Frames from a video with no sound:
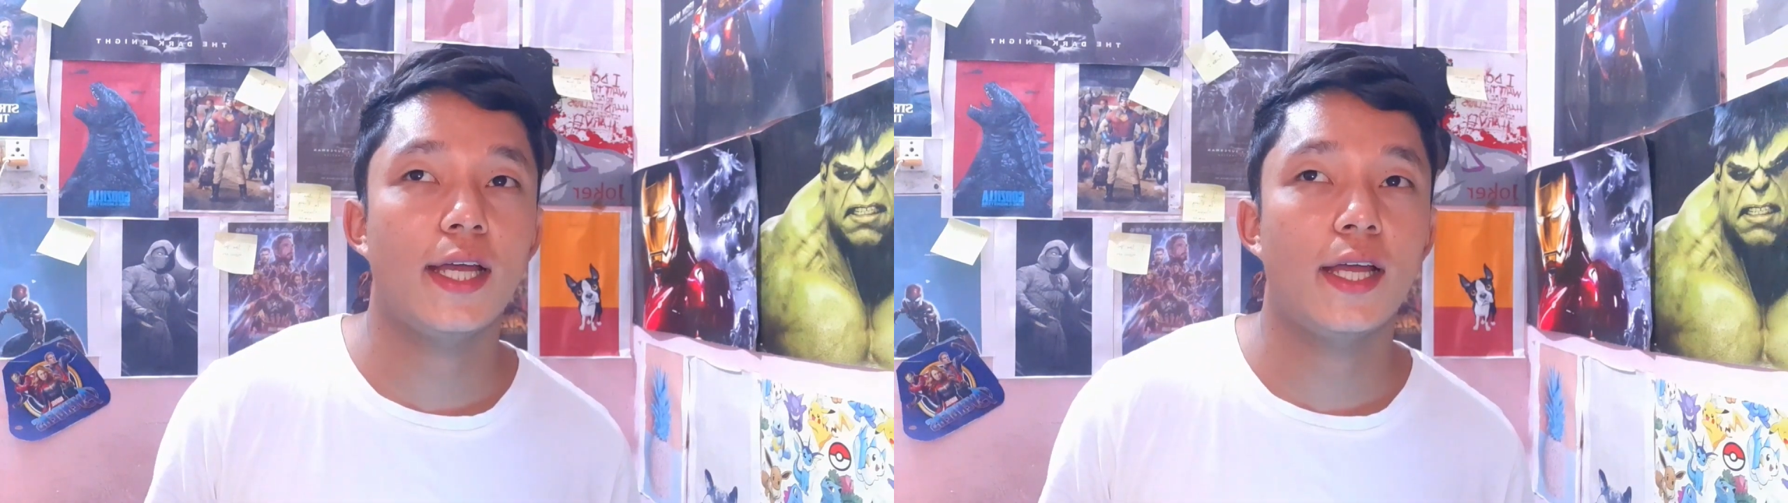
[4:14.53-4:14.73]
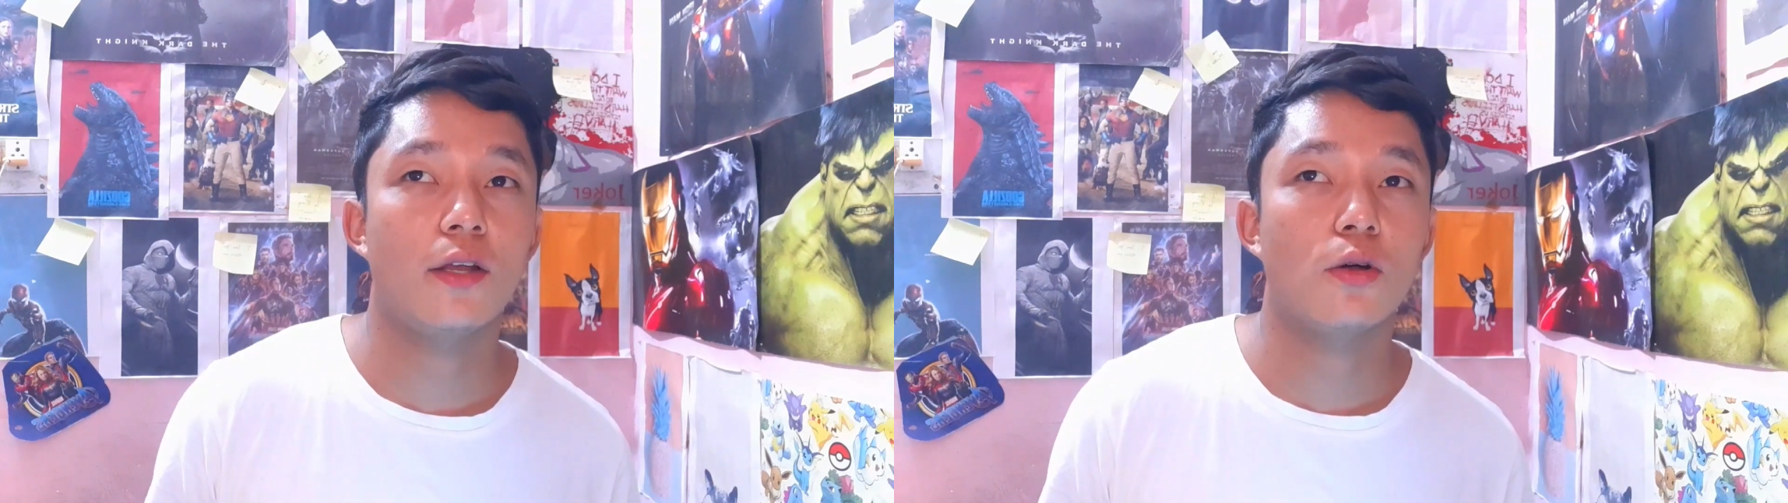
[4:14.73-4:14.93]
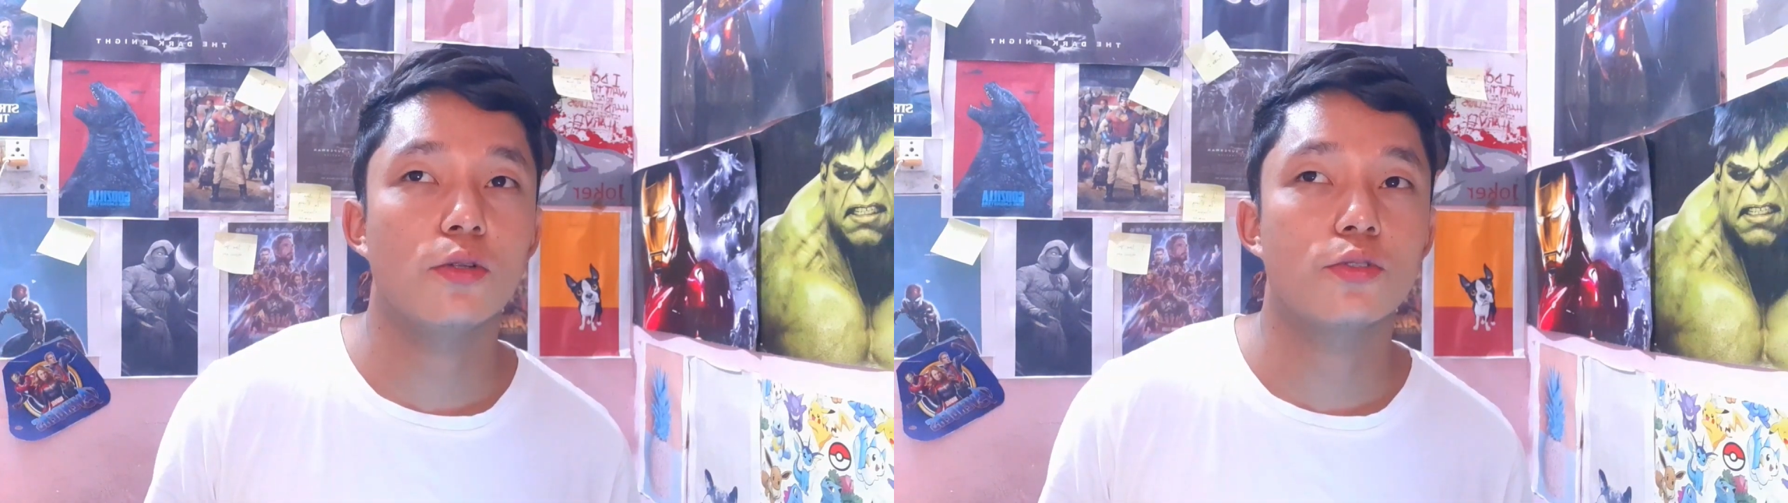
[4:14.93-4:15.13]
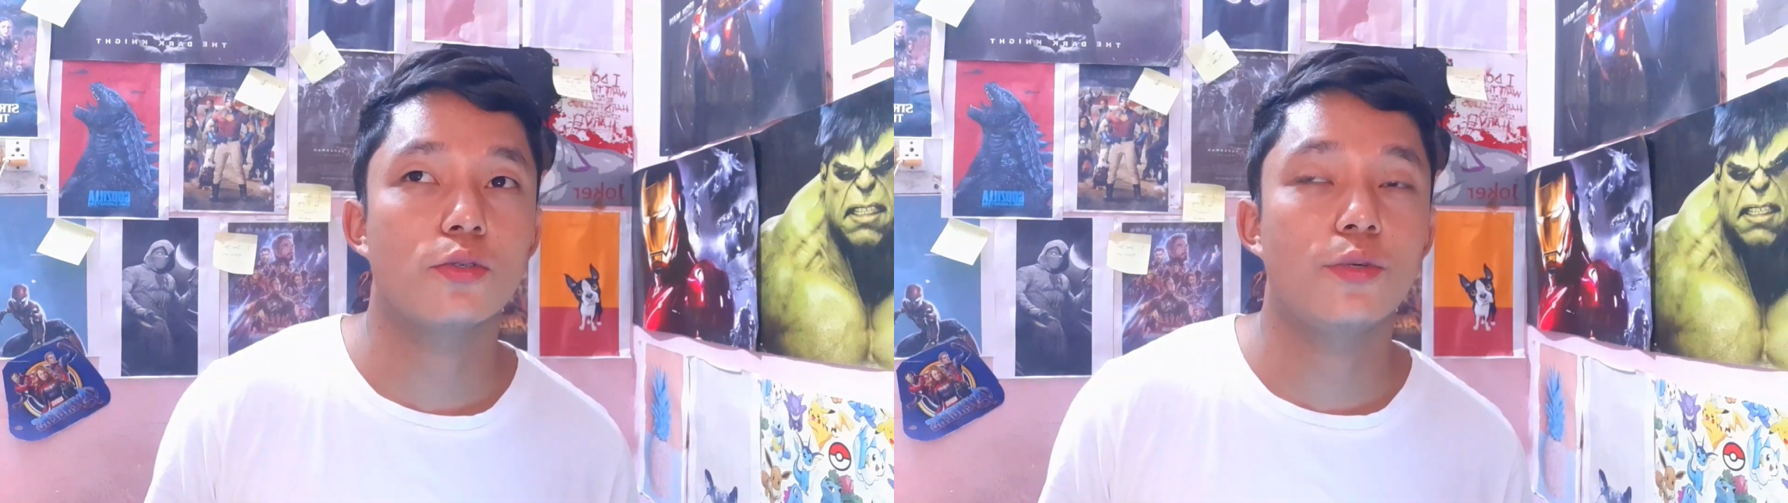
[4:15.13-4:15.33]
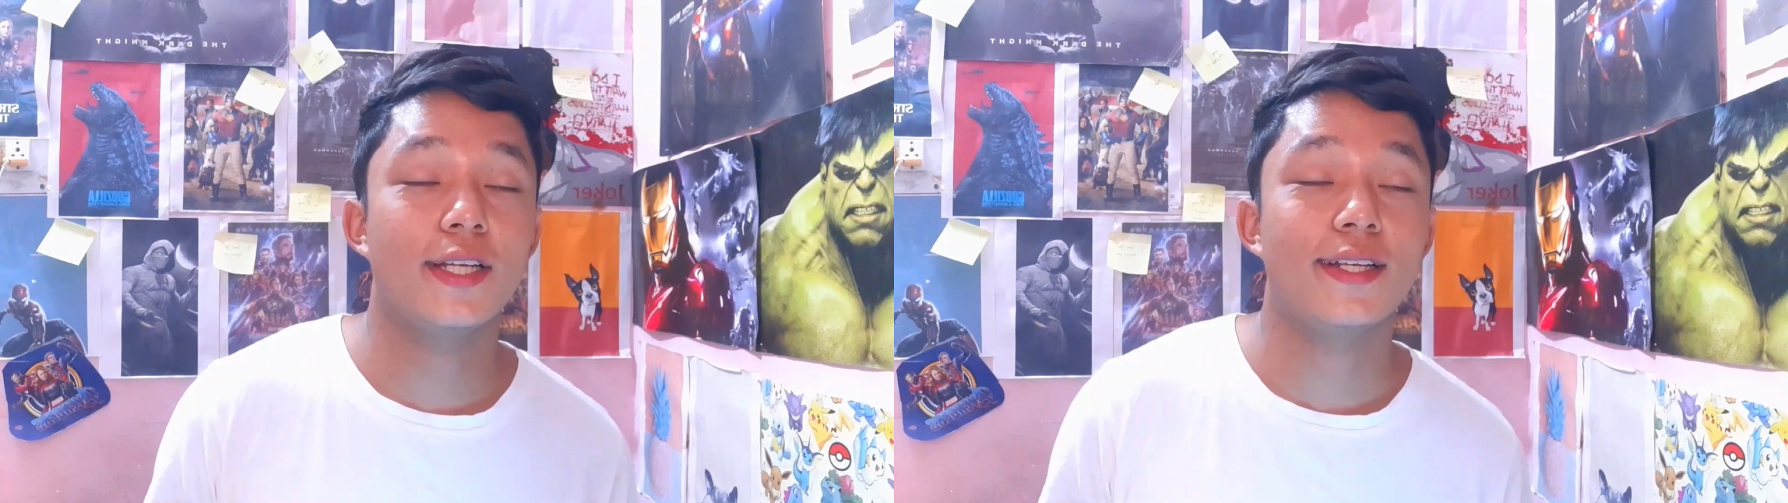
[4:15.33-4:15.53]
And also,
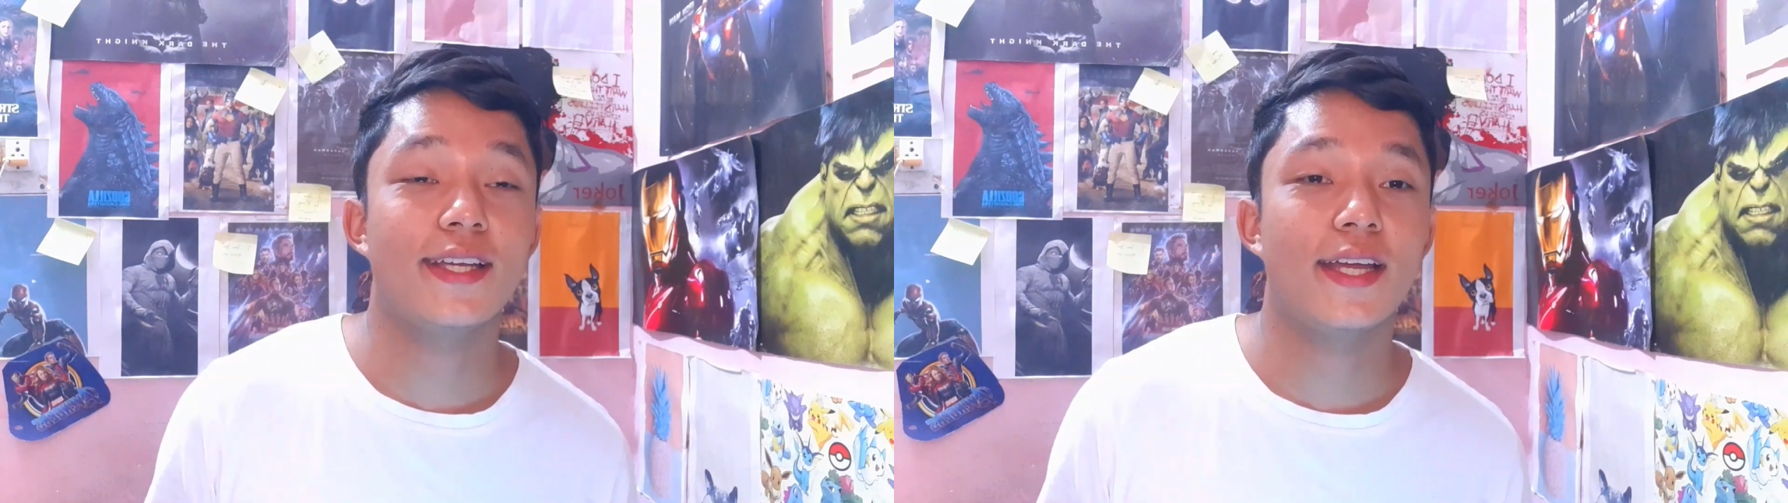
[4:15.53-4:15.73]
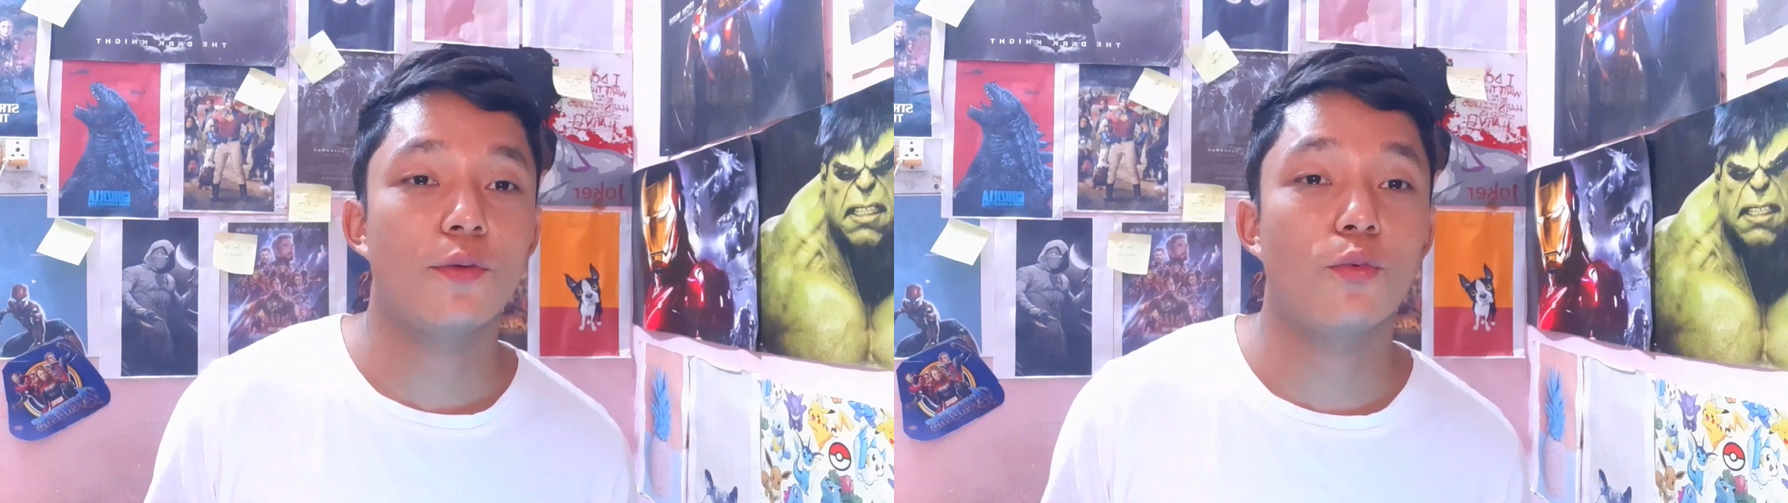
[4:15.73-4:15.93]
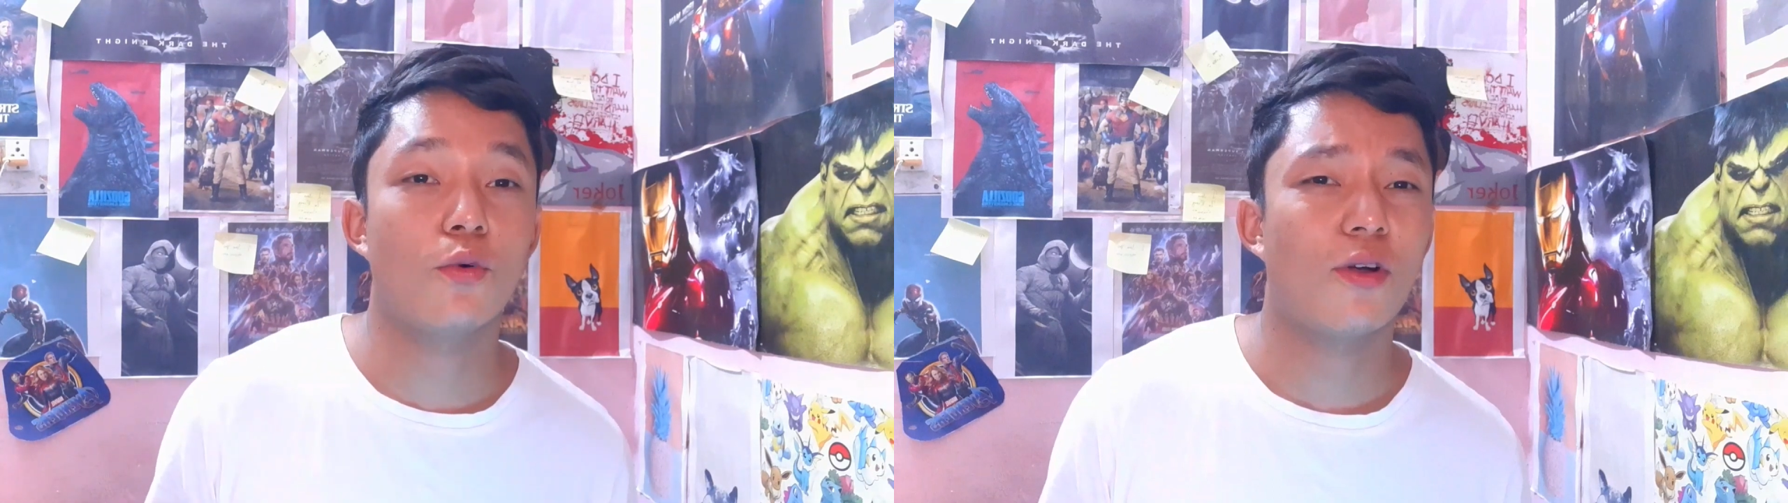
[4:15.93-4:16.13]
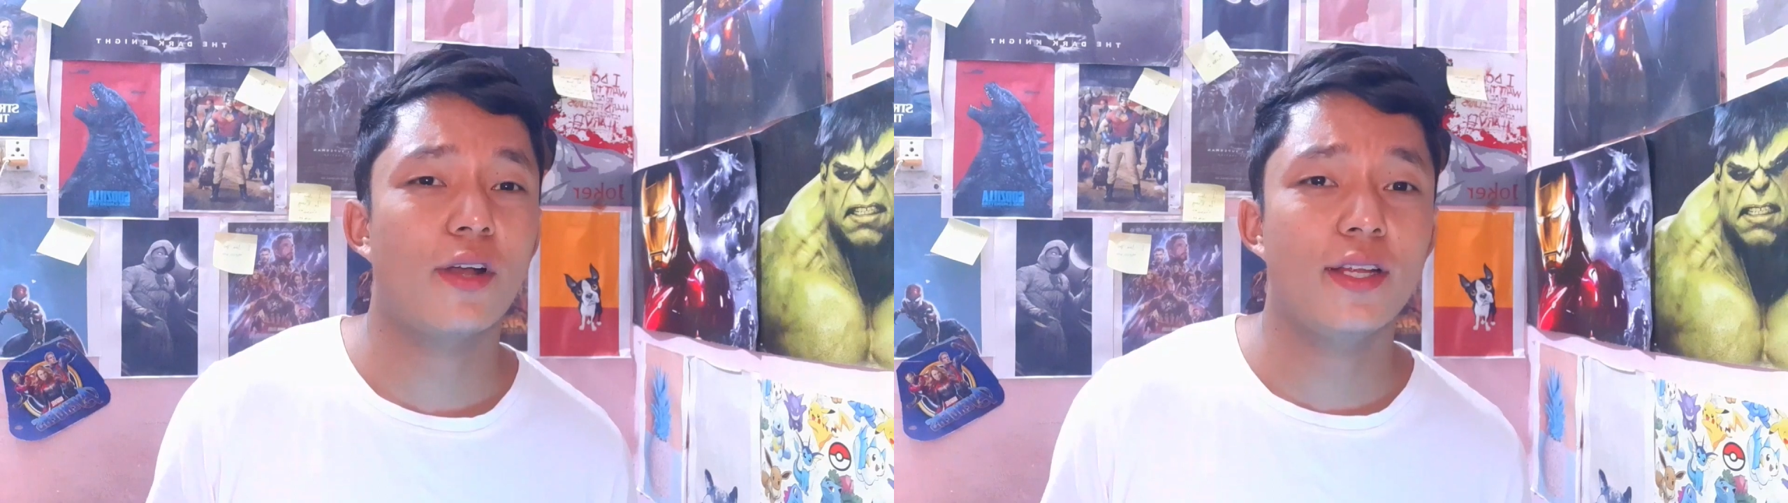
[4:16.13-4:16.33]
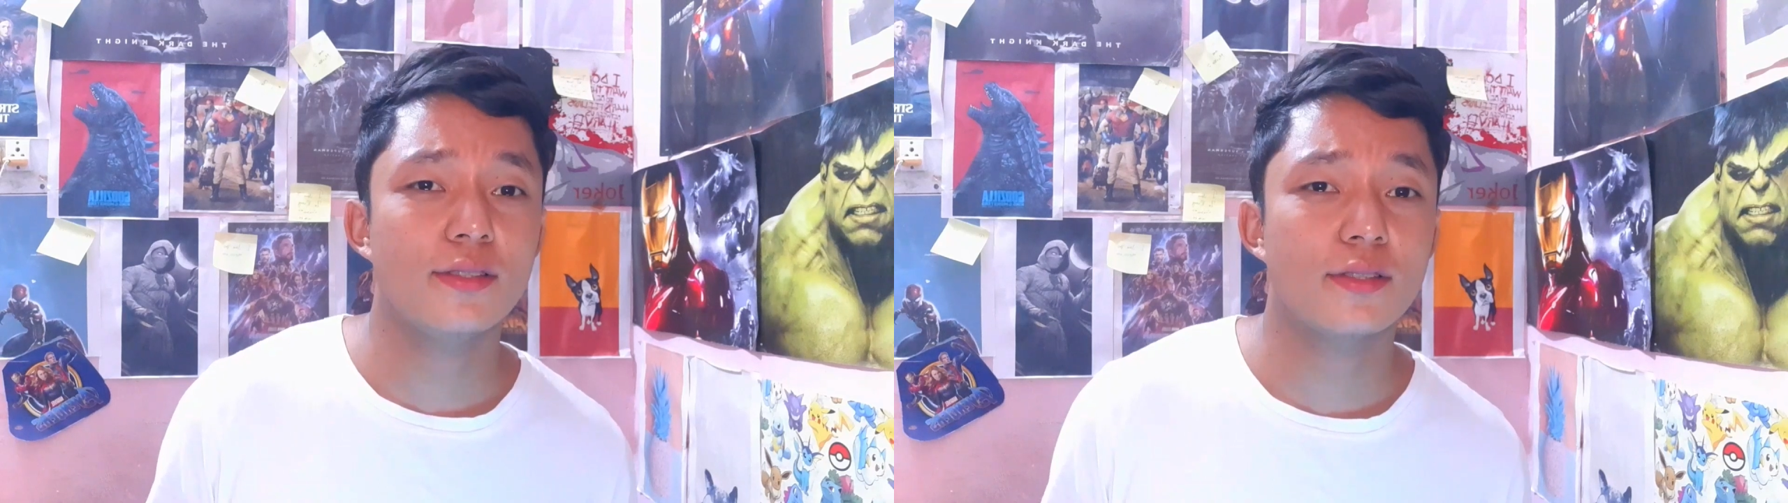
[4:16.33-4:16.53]
we didn't get
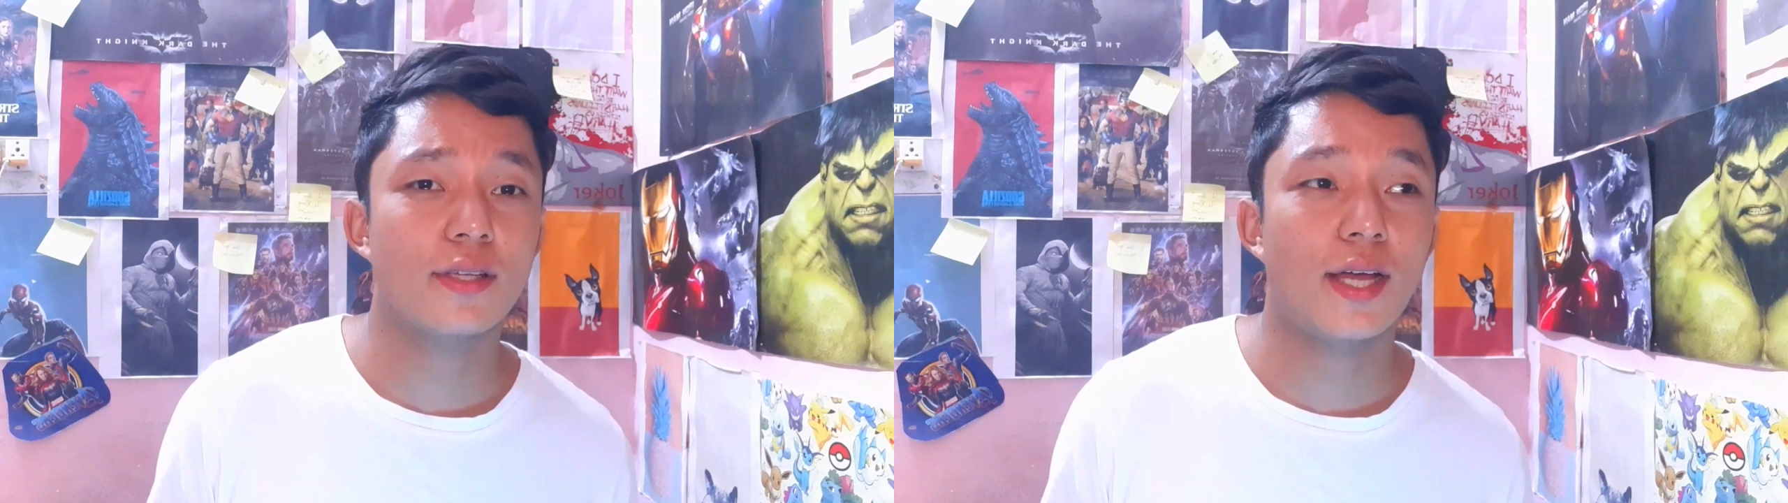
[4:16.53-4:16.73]
Warrens.